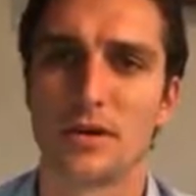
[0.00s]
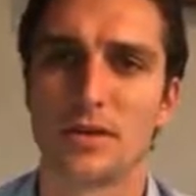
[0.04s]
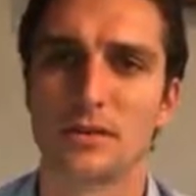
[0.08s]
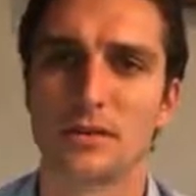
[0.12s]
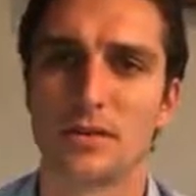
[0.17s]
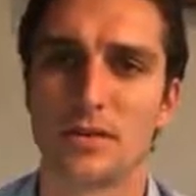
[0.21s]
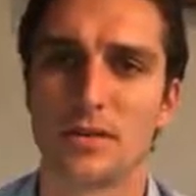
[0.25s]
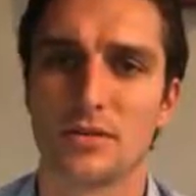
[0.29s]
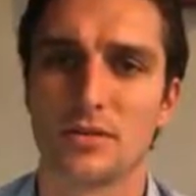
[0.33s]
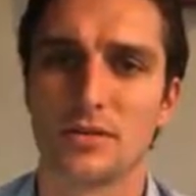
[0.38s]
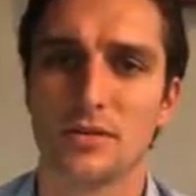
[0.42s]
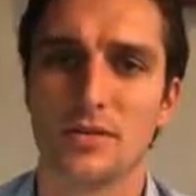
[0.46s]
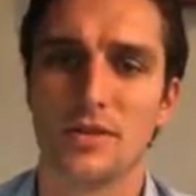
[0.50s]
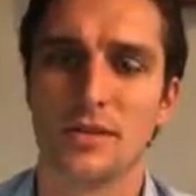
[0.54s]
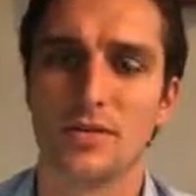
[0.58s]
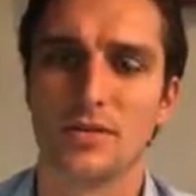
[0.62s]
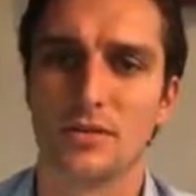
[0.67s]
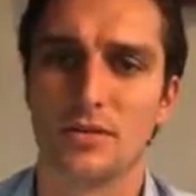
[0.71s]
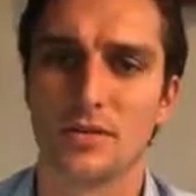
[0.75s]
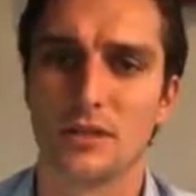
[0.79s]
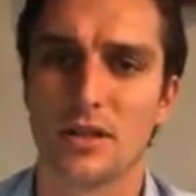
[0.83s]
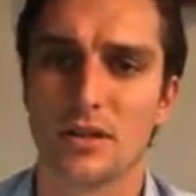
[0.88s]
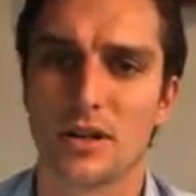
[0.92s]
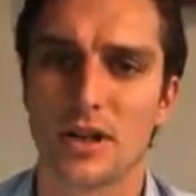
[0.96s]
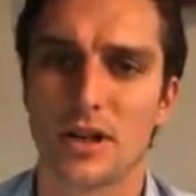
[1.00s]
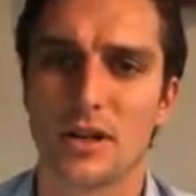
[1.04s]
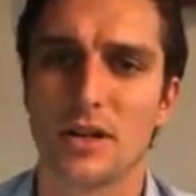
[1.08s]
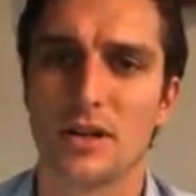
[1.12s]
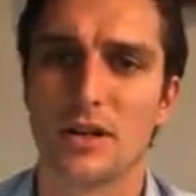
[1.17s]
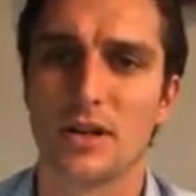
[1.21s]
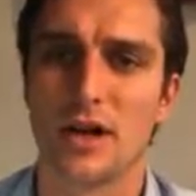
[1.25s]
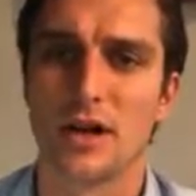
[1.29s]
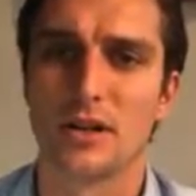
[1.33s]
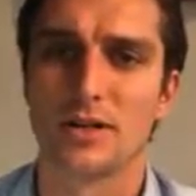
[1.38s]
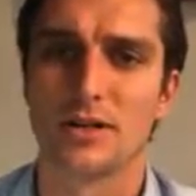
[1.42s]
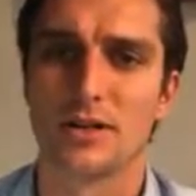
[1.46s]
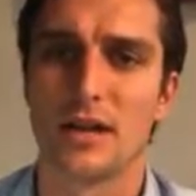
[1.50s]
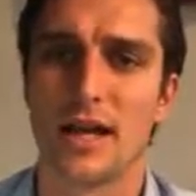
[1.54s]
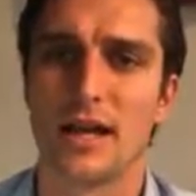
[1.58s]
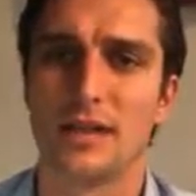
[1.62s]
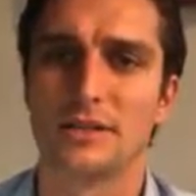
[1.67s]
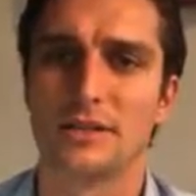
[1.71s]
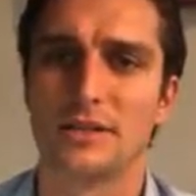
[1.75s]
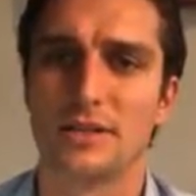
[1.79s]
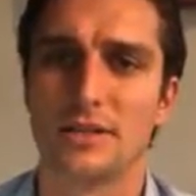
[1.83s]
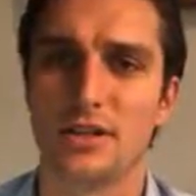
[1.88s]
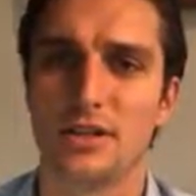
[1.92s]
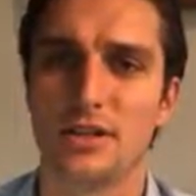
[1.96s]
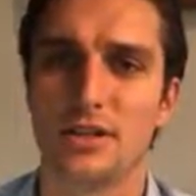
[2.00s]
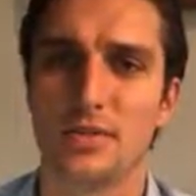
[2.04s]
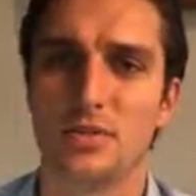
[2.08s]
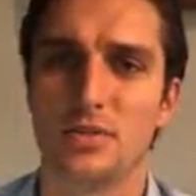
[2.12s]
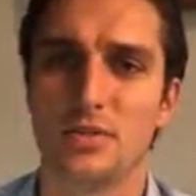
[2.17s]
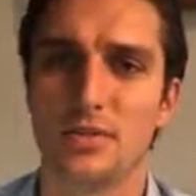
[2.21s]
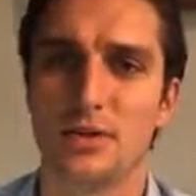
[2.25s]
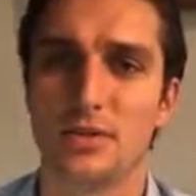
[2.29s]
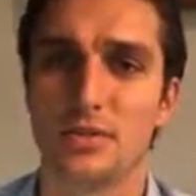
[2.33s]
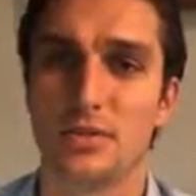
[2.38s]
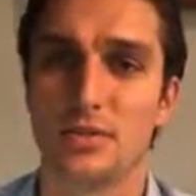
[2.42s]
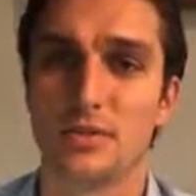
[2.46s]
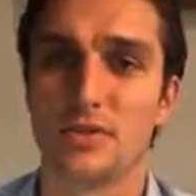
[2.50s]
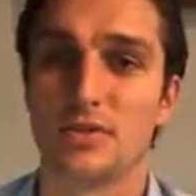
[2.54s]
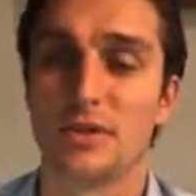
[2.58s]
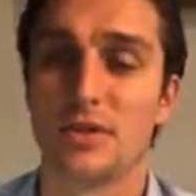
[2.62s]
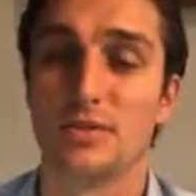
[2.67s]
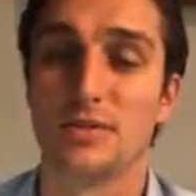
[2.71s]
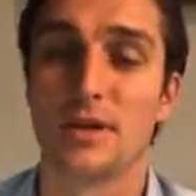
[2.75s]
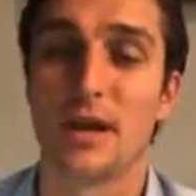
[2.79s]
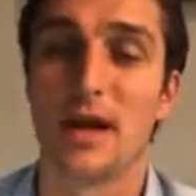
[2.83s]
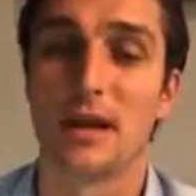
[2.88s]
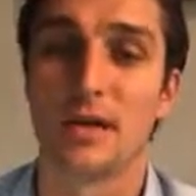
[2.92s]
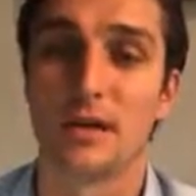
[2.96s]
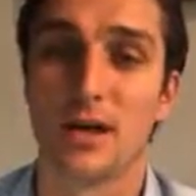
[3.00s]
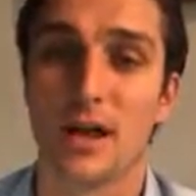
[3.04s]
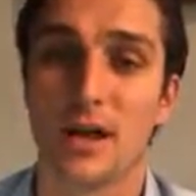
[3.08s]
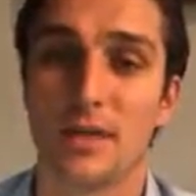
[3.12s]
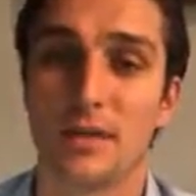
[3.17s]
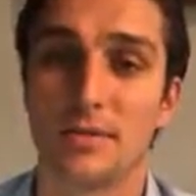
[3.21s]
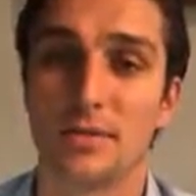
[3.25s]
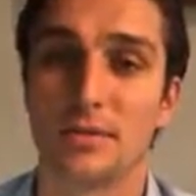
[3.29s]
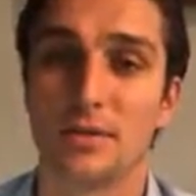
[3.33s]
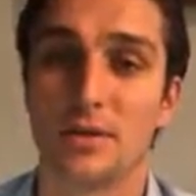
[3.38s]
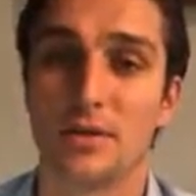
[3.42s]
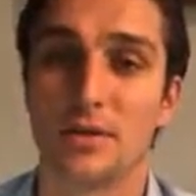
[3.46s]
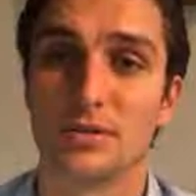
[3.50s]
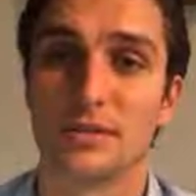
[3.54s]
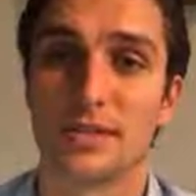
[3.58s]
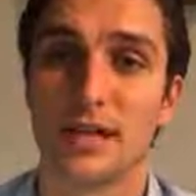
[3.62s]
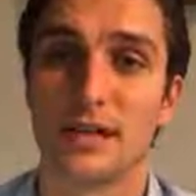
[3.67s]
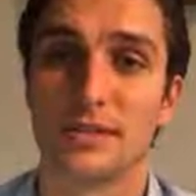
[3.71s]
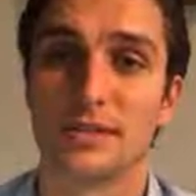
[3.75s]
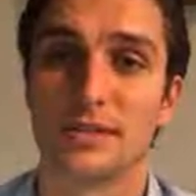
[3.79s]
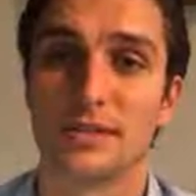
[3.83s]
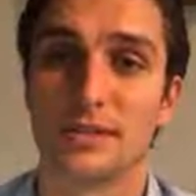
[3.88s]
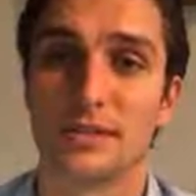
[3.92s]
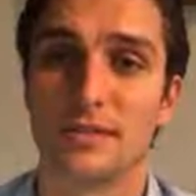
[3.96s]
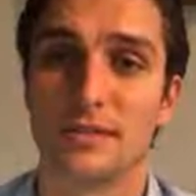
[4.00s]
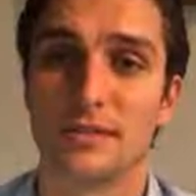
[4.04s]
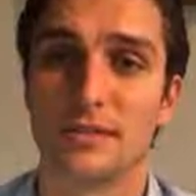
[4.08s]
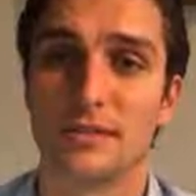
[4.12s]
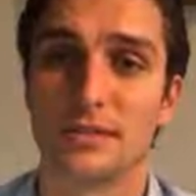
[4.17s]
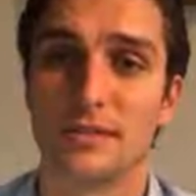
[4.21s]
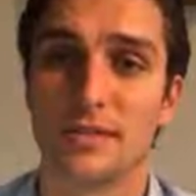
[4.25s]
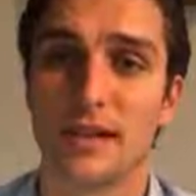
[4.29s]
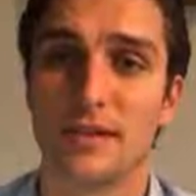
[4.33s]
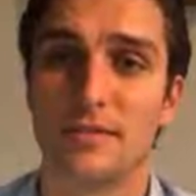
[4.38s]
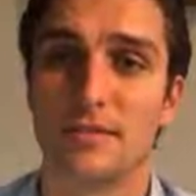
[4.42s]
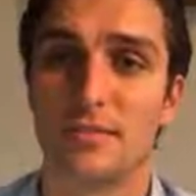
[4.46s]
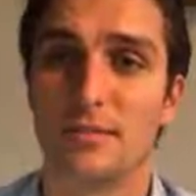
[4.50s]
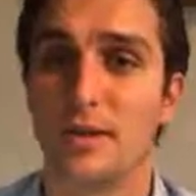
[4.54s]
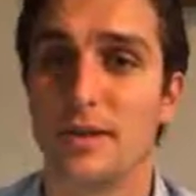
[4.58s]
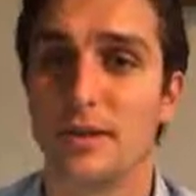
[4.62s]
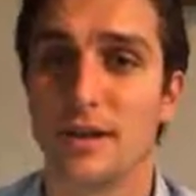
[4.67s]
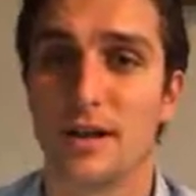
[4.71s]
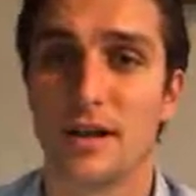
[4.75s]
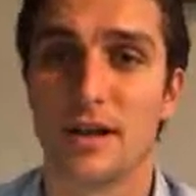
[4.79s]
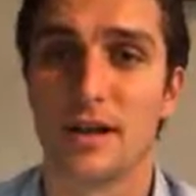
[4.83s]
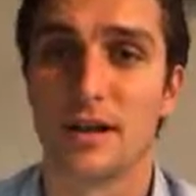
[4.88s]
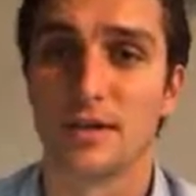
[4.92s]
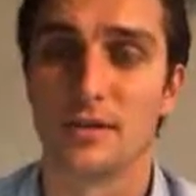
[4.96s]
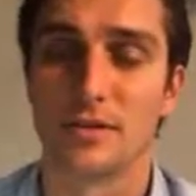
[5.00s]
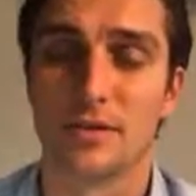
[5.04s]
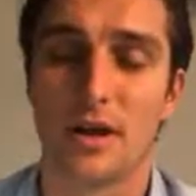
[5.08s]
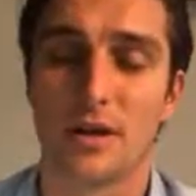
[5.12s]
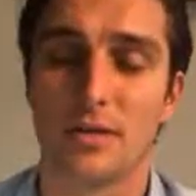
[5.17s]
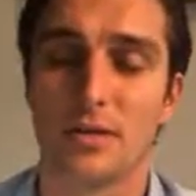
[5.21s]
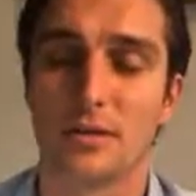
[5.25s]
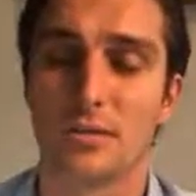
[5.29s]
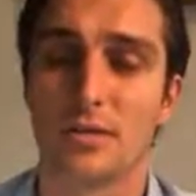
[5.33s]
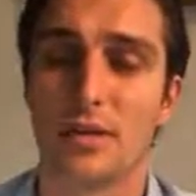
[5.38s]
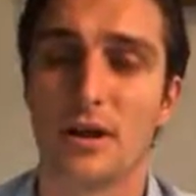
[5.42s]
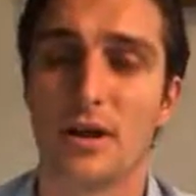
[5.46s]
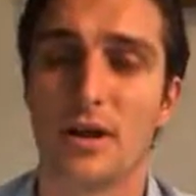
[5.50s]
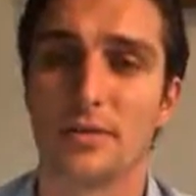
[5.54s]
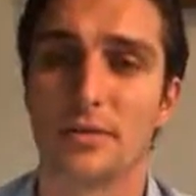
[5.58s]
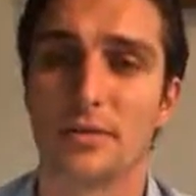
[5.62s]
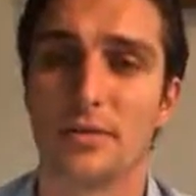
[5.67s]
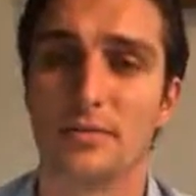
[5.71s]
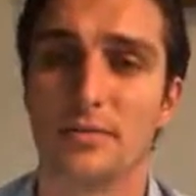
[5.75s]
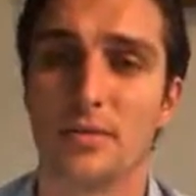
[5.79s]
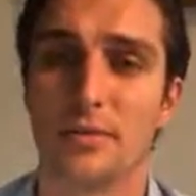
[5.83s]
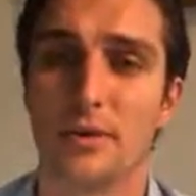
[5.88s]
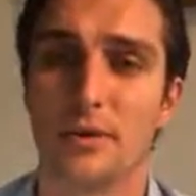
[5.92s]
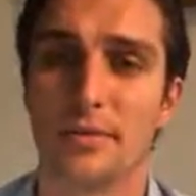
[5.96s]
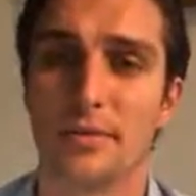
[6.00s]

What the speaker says: So if you're looking to launch an ICO, we streamline a lot of the processes, and I've been there and around the block before.